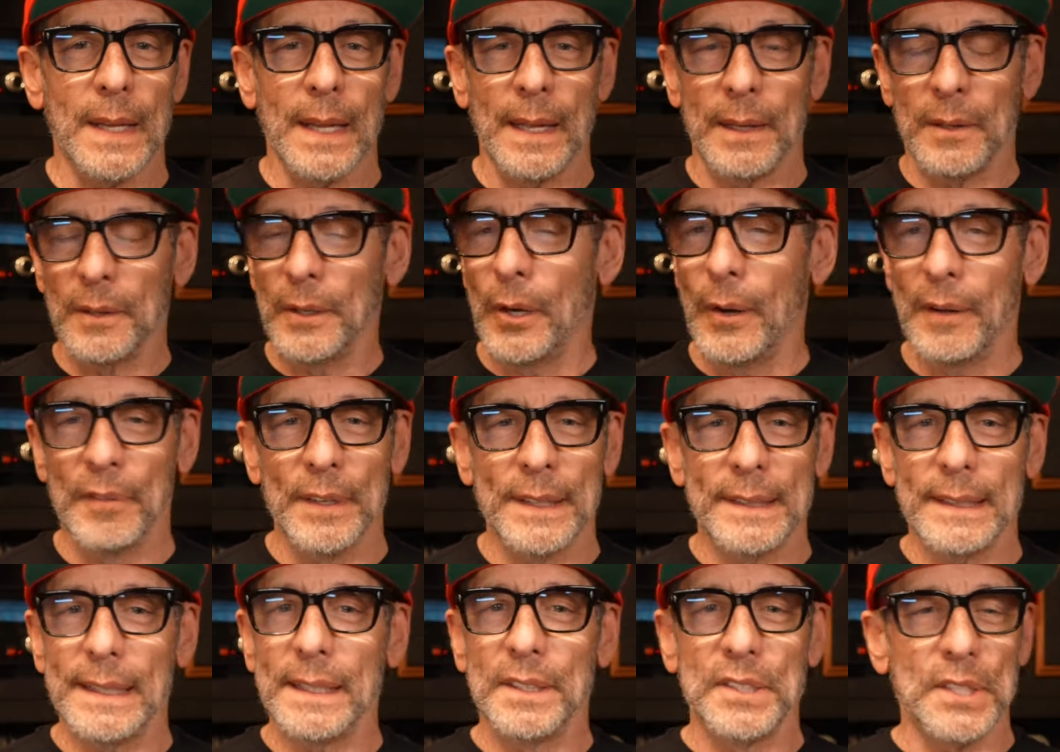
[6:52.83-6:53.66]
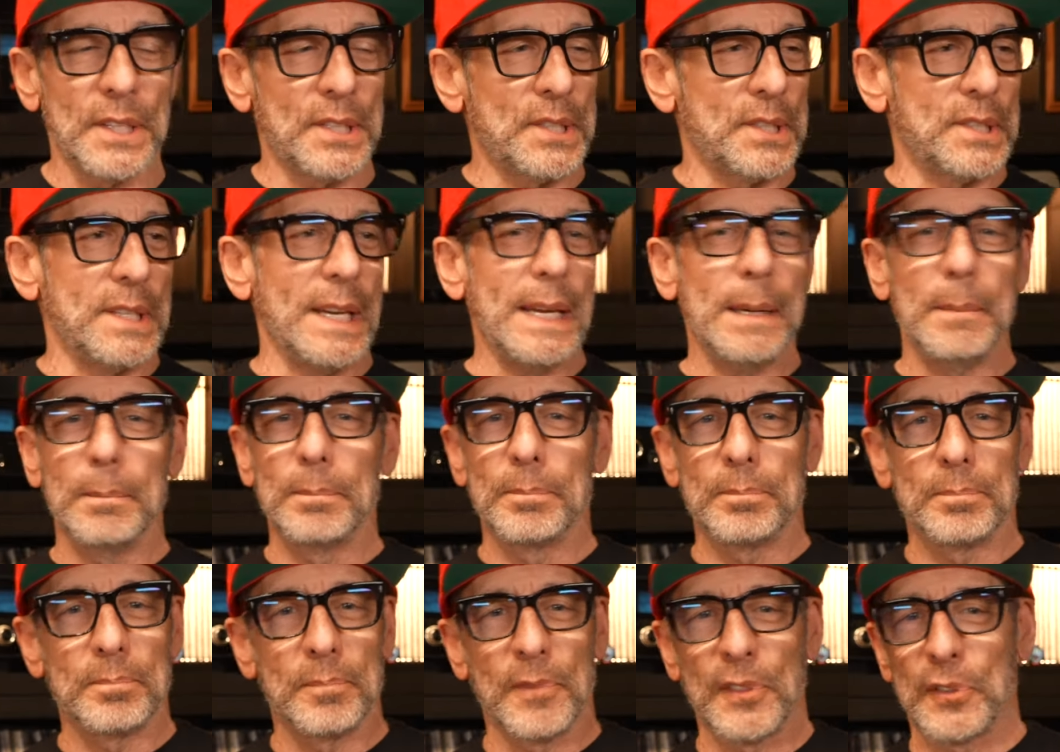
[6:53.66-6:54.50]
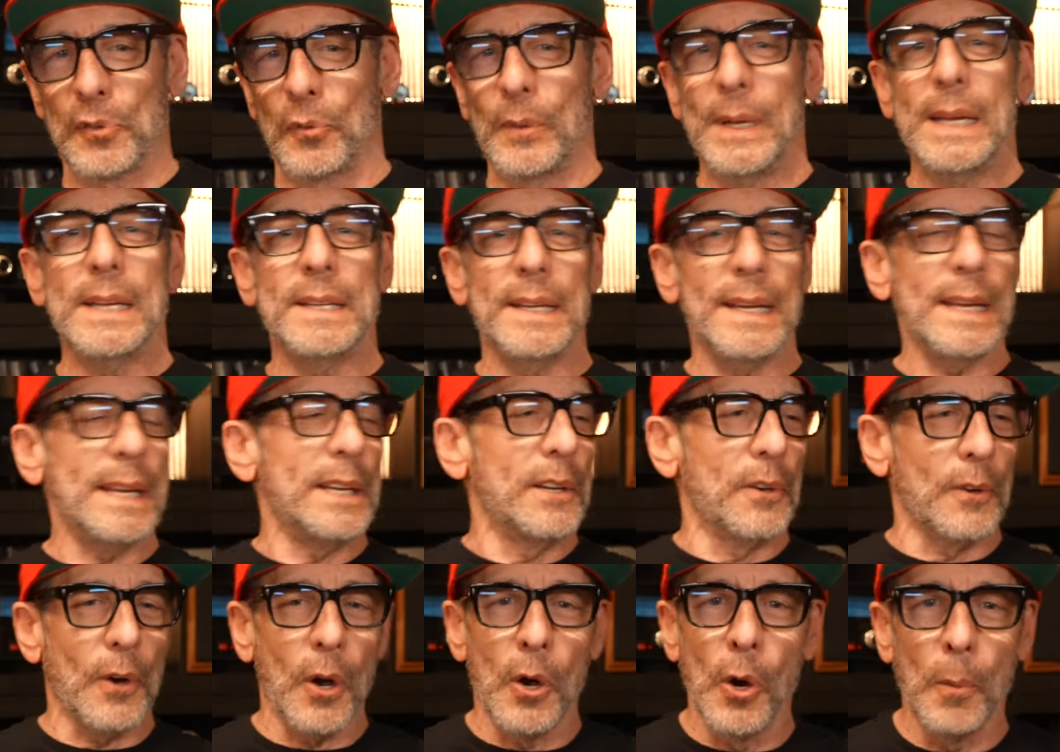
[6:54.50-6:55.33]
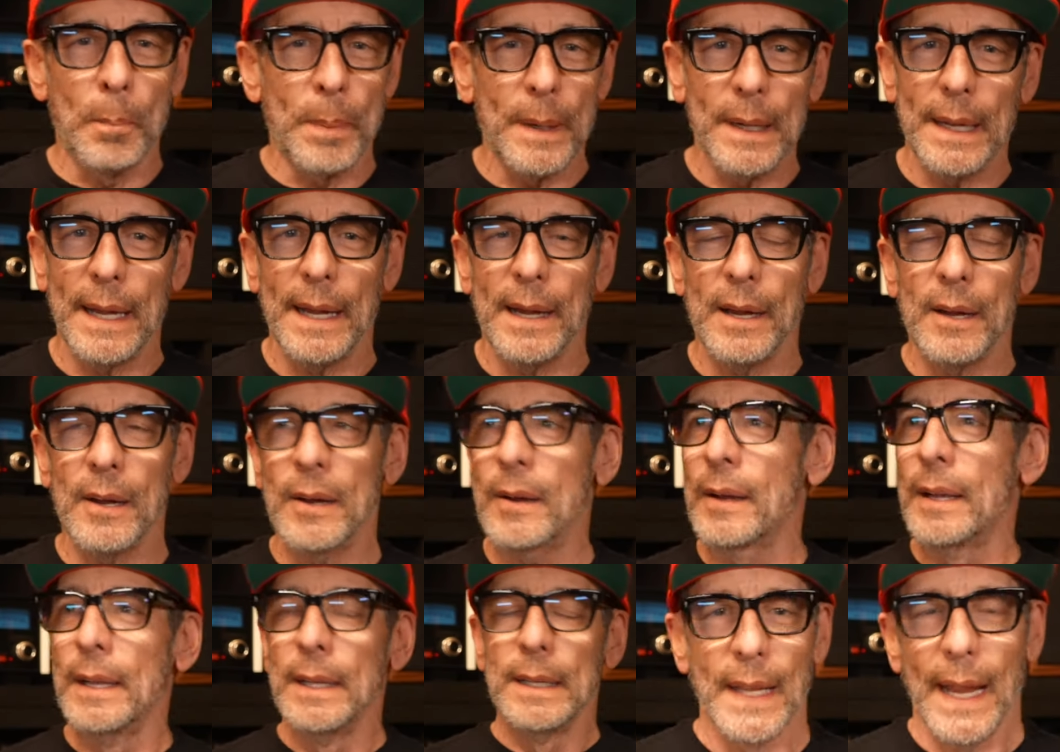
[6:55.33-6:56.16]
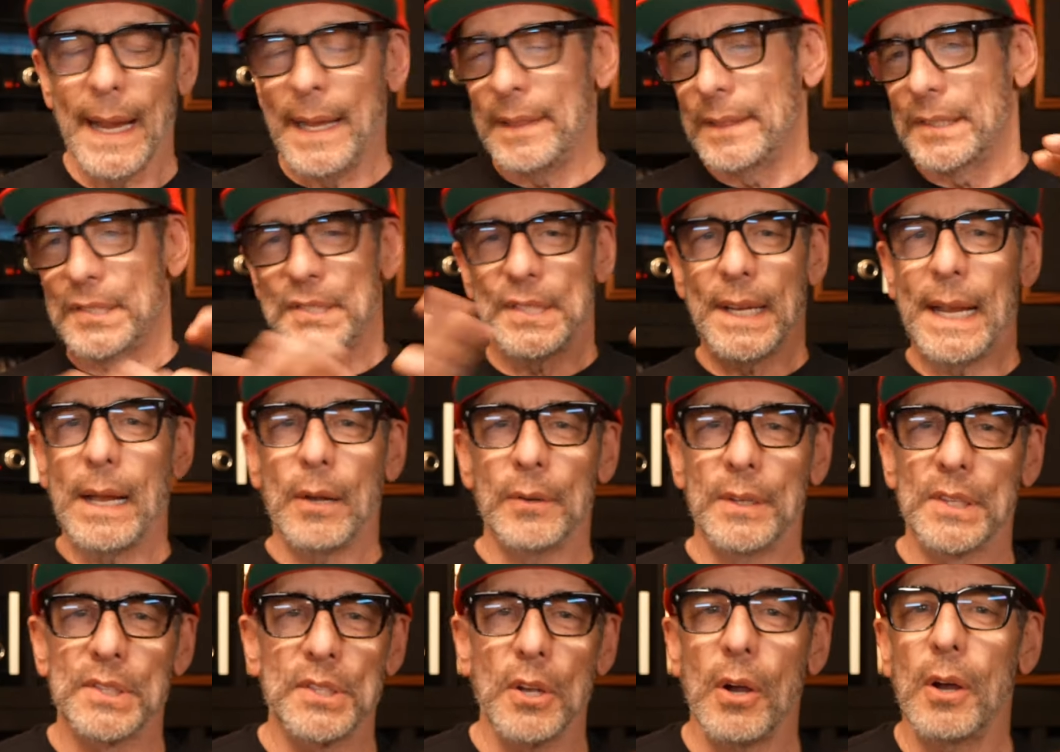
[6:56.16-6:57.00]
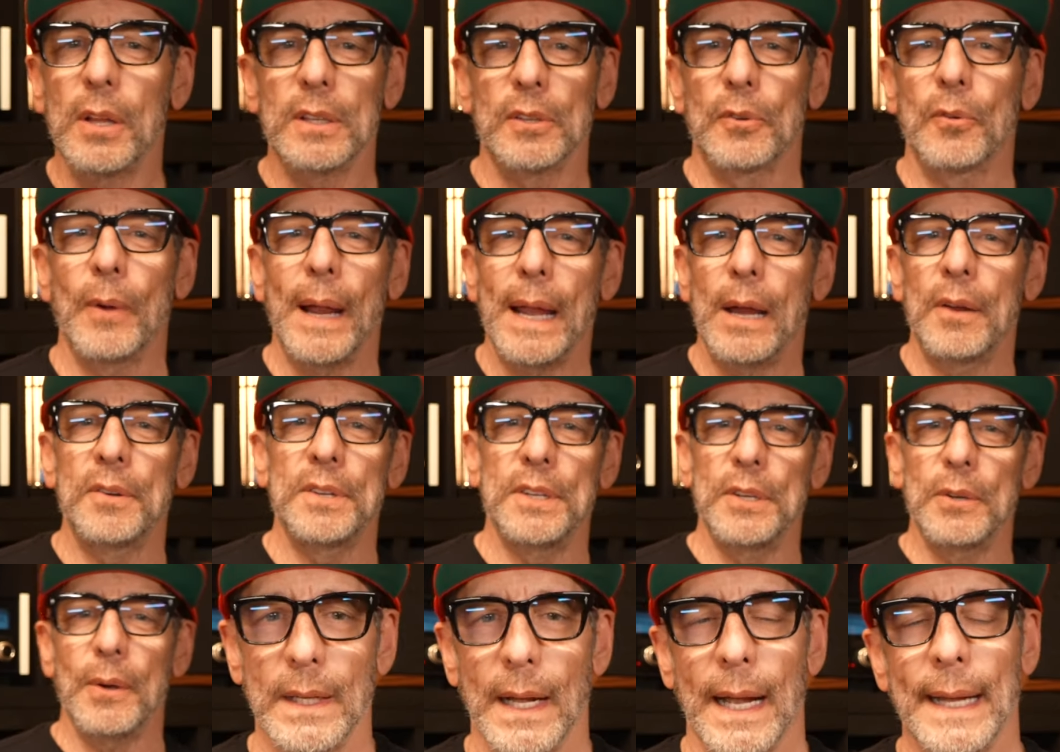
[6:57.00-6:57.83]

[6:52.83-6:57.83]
I don't know, everything just seemed 3D, you're open air, and the sound is all around you.